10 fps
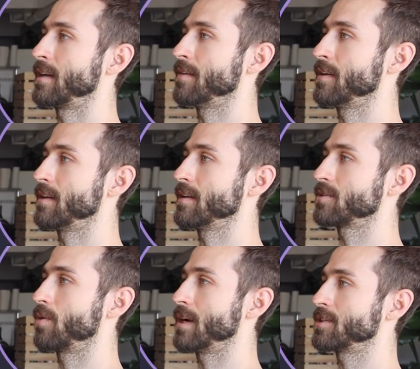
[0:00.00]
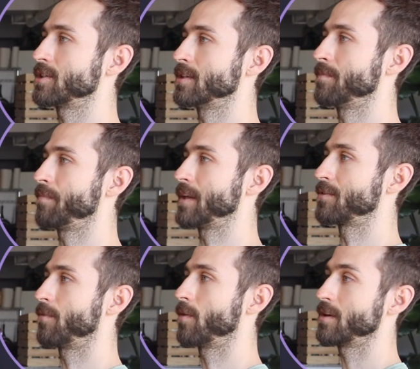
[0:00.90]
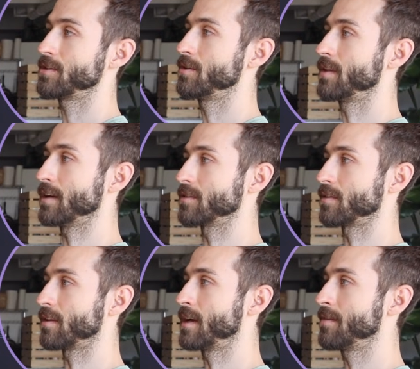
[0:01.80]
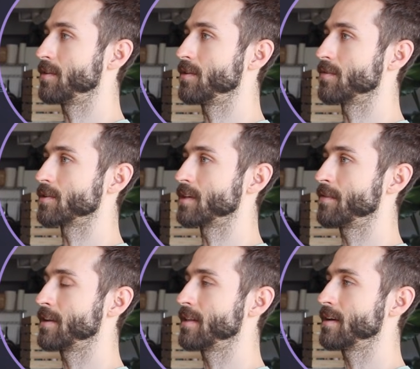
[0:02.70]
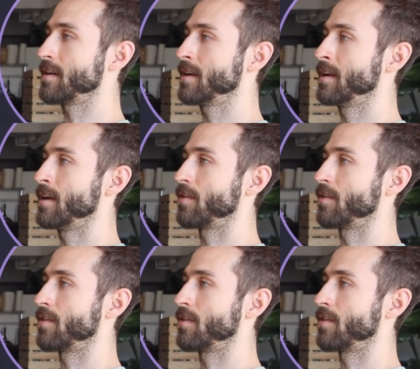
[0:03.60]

given this question, is 42 the answer to life, the universe, and everything?